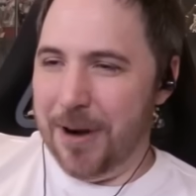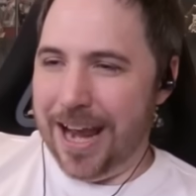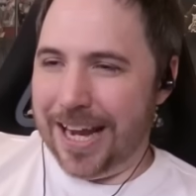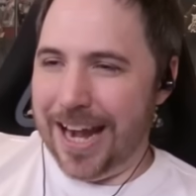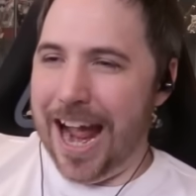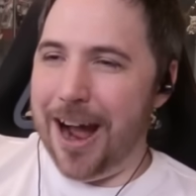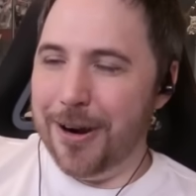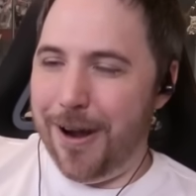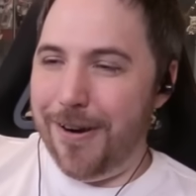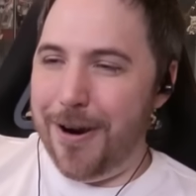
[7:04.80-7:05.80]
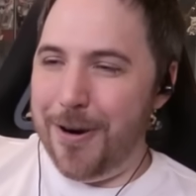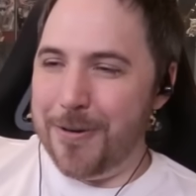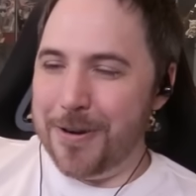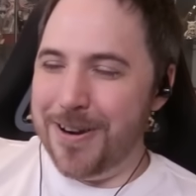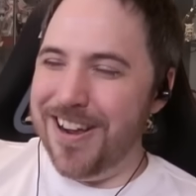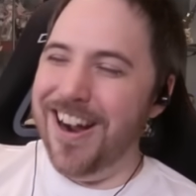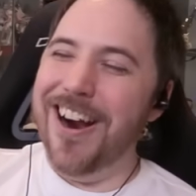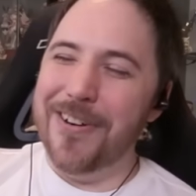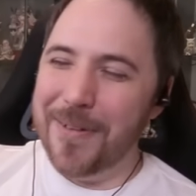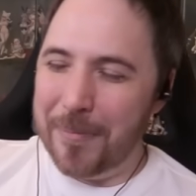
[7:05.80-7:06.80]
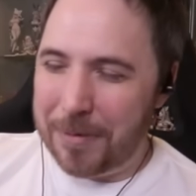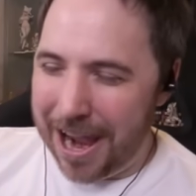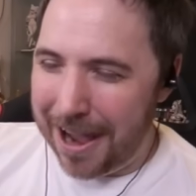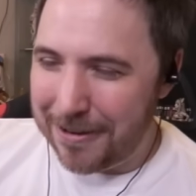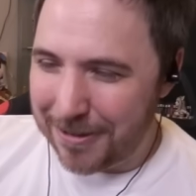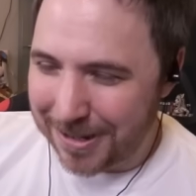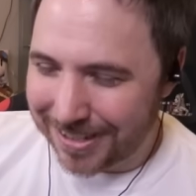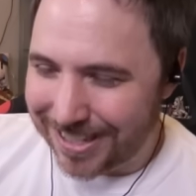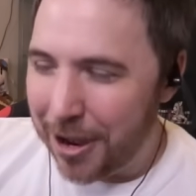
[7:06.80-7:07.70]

breaking out. Oh no, the patterns.